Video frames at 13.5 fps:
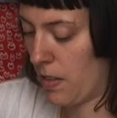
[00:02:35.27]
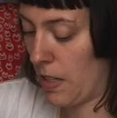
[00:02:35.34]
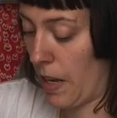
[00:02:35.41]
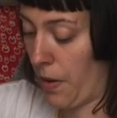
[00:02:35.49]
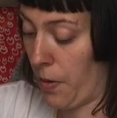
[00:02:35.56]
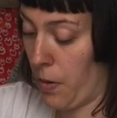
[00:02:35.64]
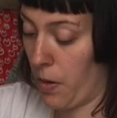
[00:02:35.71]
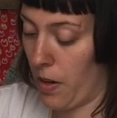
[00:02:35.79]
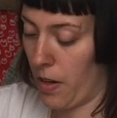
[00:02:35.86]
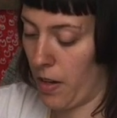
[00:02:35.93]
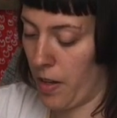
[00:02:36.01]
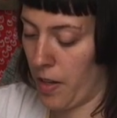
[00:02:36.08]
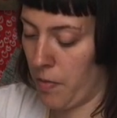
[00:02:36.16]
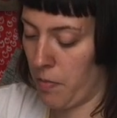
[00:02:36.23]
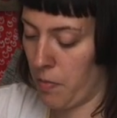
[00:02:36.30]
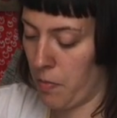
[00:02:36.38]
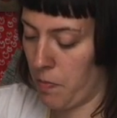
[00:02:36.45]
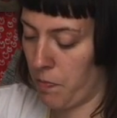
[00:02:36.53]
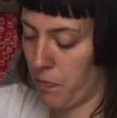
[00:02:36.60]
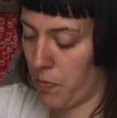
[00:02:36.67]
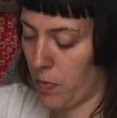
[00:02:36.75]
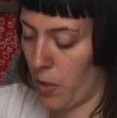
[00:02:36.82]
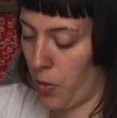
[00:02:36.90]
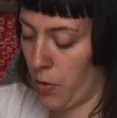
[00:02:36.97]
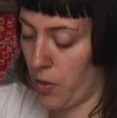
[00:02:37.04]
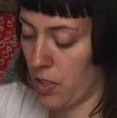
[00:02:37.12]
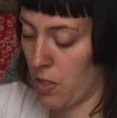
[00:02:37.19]
Now, I am
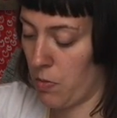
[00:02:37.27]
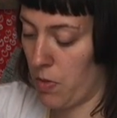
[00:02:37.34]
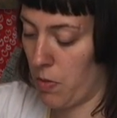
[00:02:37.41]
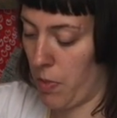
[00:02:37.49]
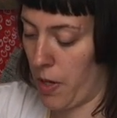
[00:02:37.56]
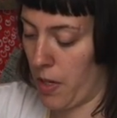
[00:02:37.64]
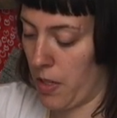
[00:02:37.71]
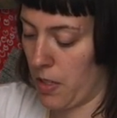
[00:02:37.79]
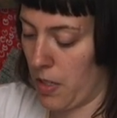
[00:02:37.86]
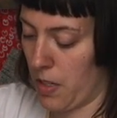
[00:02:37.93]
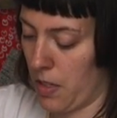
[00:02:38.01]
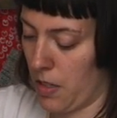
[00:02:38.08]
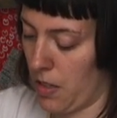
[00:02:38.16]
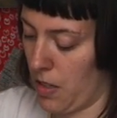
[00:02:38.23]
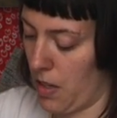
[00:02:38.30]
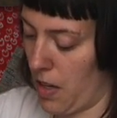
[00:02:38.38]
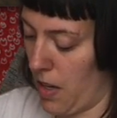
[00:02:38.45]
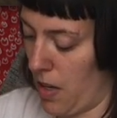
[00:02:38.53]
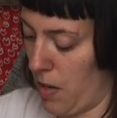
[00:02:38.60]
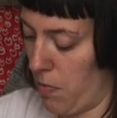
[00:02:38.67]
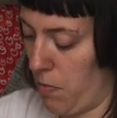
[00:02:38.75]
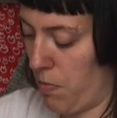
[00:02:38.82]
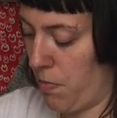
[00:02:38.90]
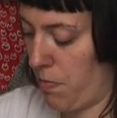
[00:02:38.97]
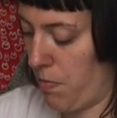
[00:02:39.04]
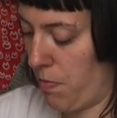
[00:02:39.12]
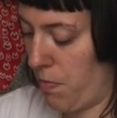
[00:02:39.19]
going to be painting a
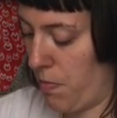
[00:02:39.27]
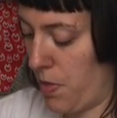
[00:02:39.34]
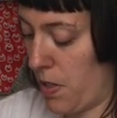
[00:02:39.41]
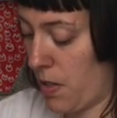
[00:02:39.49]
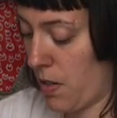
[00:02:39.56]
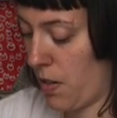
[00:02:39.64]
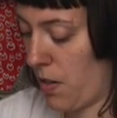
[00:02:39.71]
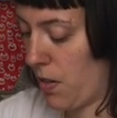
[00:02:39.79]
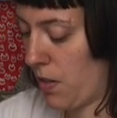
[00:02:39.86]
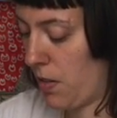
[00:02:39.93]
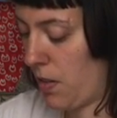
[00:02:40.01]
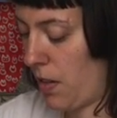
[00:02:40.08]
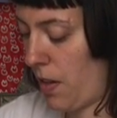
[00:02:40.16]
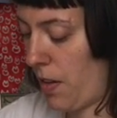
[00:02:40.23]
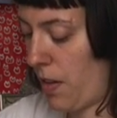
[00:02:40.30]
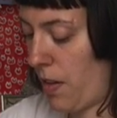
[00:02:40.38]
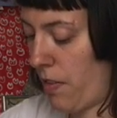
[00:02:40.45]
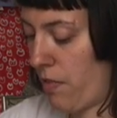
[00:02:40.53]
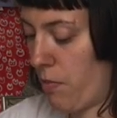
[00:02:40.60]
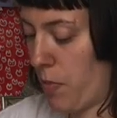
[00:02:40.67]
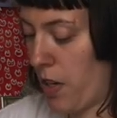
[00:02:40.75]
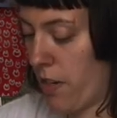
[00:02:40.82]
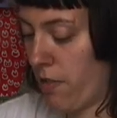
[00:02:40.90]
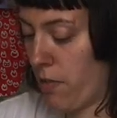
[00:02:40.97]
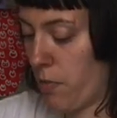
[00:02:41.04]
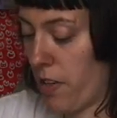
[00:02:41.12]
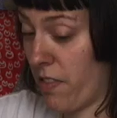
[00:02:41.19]
skirt that I've made
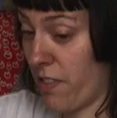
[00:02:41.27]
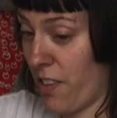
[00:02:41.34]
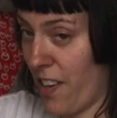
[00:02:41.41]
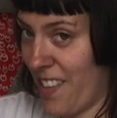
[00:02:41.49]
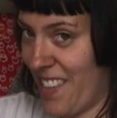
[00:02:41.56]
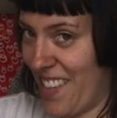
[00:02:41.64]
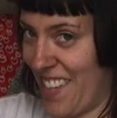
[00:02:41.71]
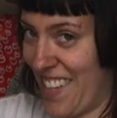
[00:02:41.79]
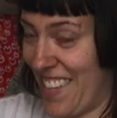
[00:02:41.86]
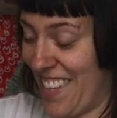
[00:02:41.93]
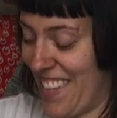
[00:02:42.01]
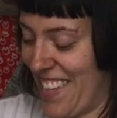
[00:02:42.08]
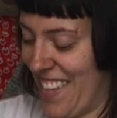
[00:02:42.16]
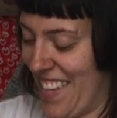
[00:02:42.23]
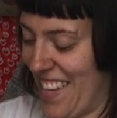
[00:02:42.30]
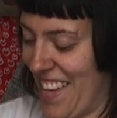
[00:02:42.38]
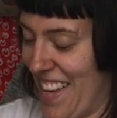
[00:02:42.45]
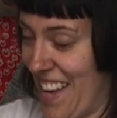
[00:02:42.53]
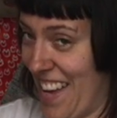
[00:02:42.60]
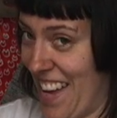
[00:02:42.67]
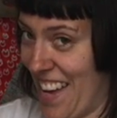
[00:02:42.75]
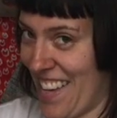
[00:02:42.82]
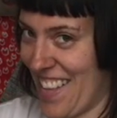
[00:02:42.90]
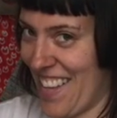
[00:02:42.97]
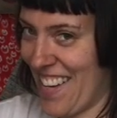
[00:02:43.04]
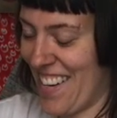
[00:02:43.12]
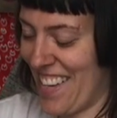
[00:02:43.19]
for my friend. Hi,
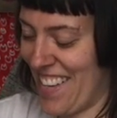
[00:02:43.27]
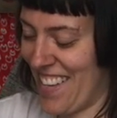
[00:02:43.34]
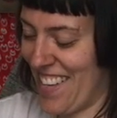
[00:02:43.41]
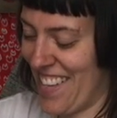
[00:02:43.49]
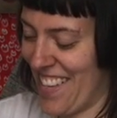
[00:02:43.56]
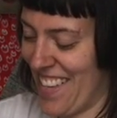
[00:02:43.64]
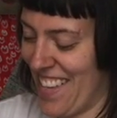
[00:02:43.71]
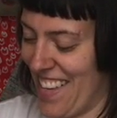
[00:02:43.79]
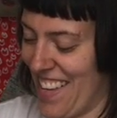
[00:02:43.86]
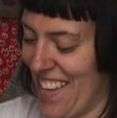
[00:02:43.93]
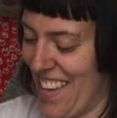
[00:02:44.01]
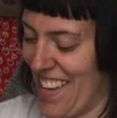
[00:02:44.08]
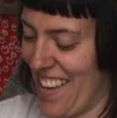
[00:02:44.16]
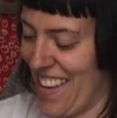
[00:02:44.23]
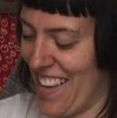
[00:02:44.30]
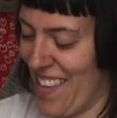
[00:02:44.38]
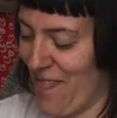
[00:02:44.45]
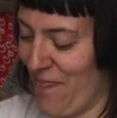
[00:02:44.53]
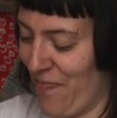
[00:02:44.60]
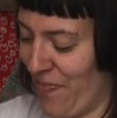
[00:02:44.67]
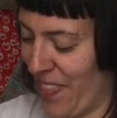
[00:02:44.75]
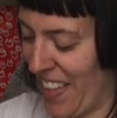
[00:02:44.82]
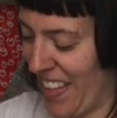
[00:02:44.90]
Elena. And